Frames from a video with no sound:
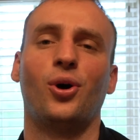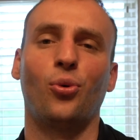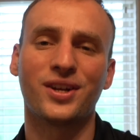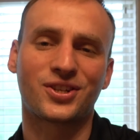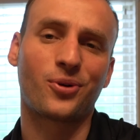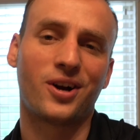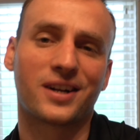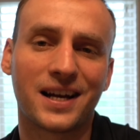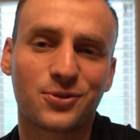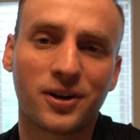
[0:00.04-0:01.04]
What's going
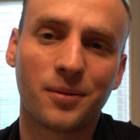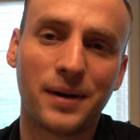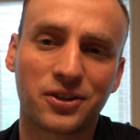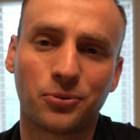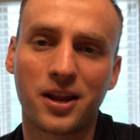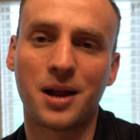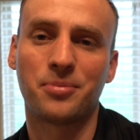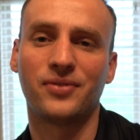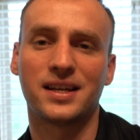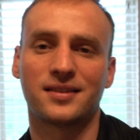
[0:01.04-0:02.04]
on, guys? Welcome back to Run It
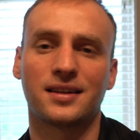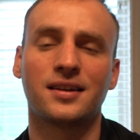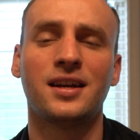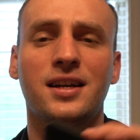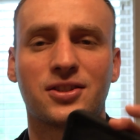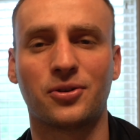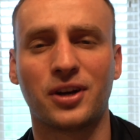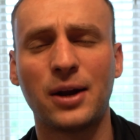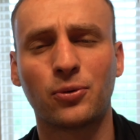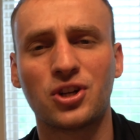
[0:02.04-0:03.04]
Up Investing. So
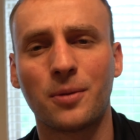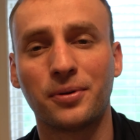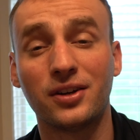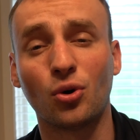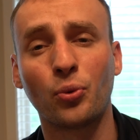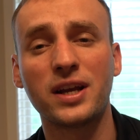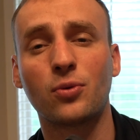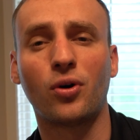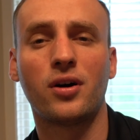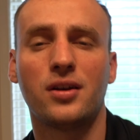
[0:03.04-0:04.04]
today we're jumping into
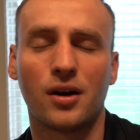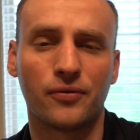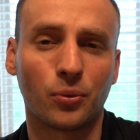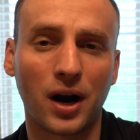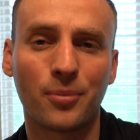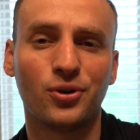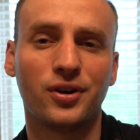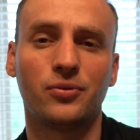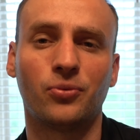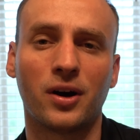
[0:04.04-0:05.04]
week 1 of the
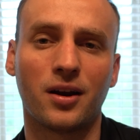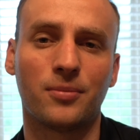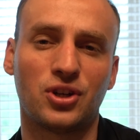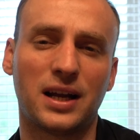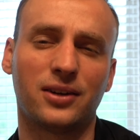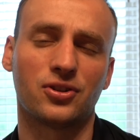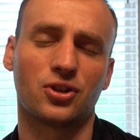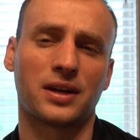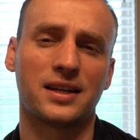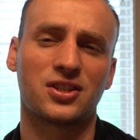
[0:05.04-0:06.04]
Robinhood Run It Up challenge.
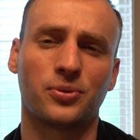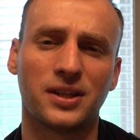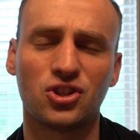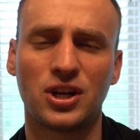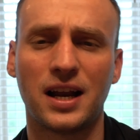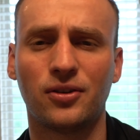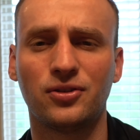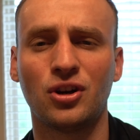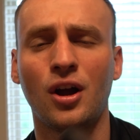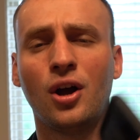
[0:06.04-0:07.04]
Okay, so in this
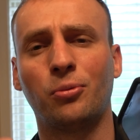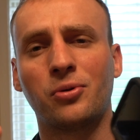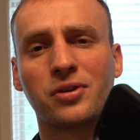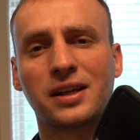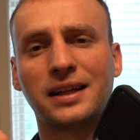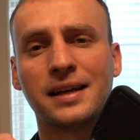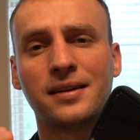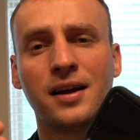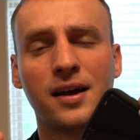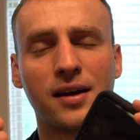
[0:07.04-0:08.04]
challenge we're looking
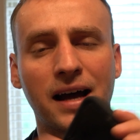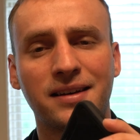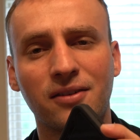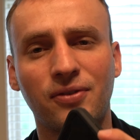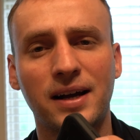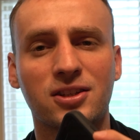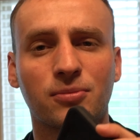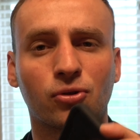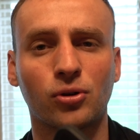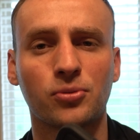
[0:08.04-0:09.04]
at identifying
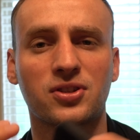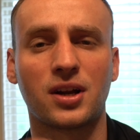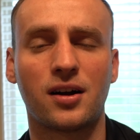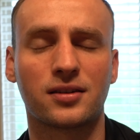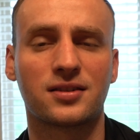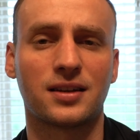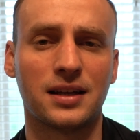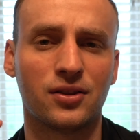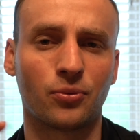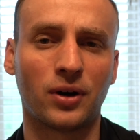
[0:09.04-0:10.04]
some growth stocks
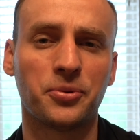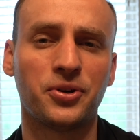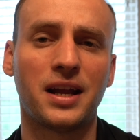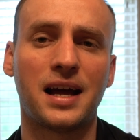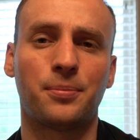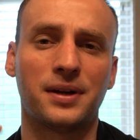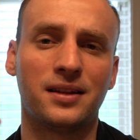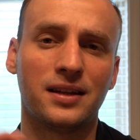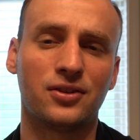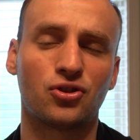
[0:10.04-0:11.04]
in the Robinhood app
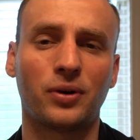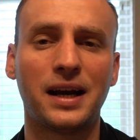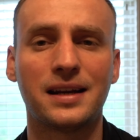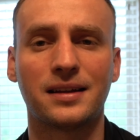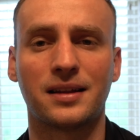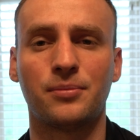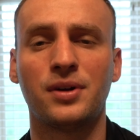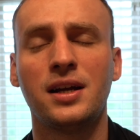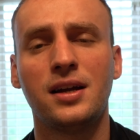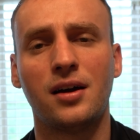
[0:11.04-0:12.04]
and then trading them
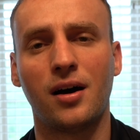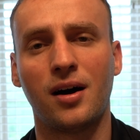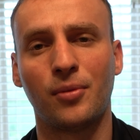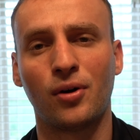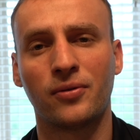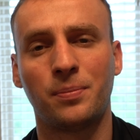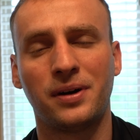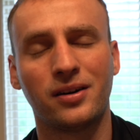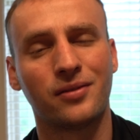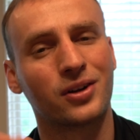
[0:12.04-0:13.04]
over the
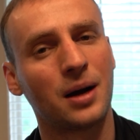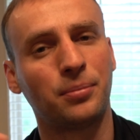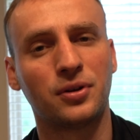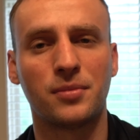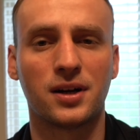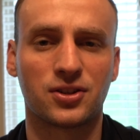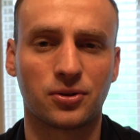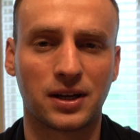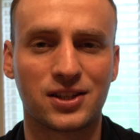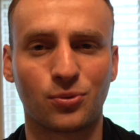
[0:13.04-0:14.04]
period of a couple of months.
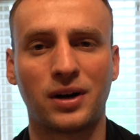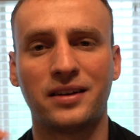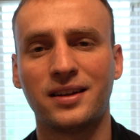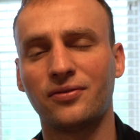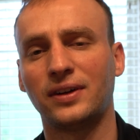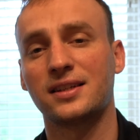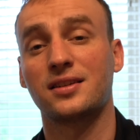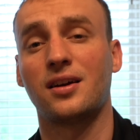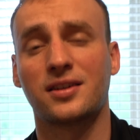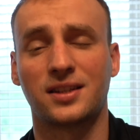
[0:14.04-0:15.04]
Okay, so we're identifying
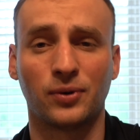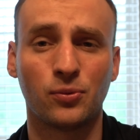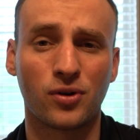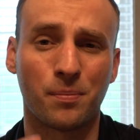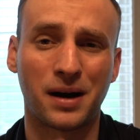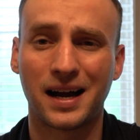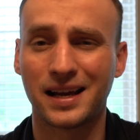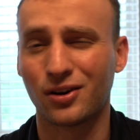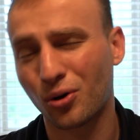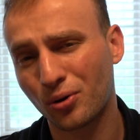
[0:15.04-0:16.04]
stocks that we want to buy
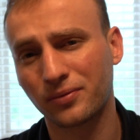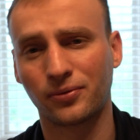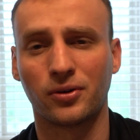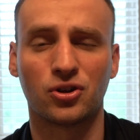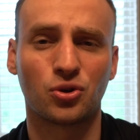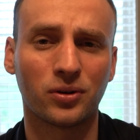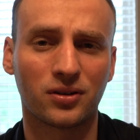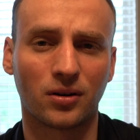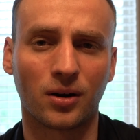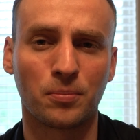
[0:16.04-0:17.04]
and hold for the
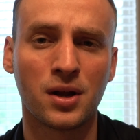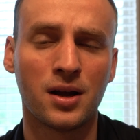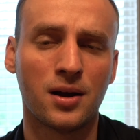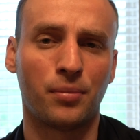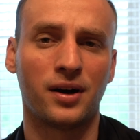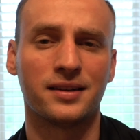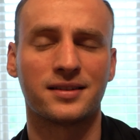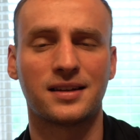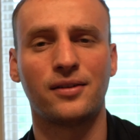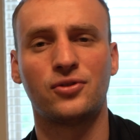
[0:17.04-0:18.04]
short term, but
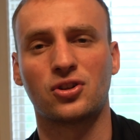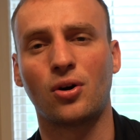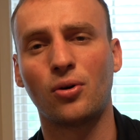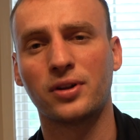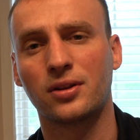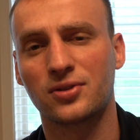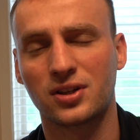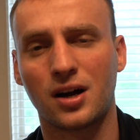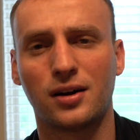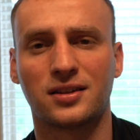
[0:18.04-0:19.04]
instead of just holding those
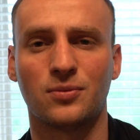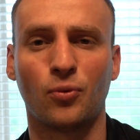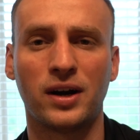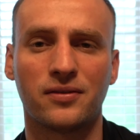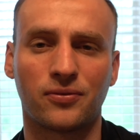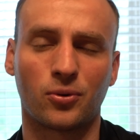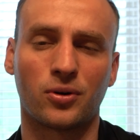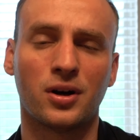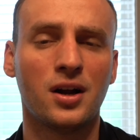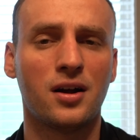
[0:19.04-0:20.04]
stocks and waiting
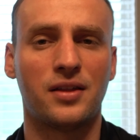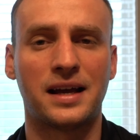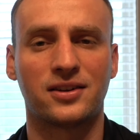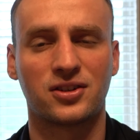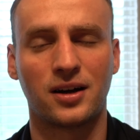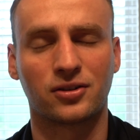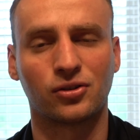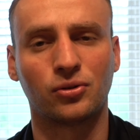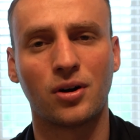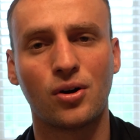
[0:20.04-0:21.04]
for that stock
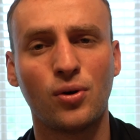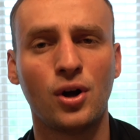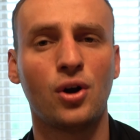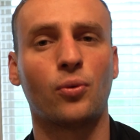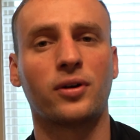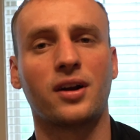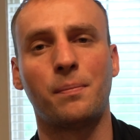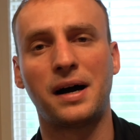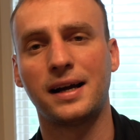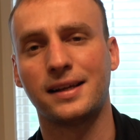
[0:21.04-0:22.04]
to grow, we're going
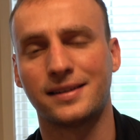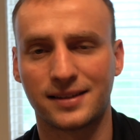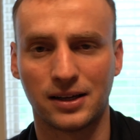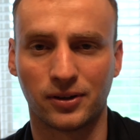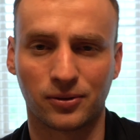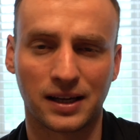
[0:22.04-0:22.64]
to buy and sell it.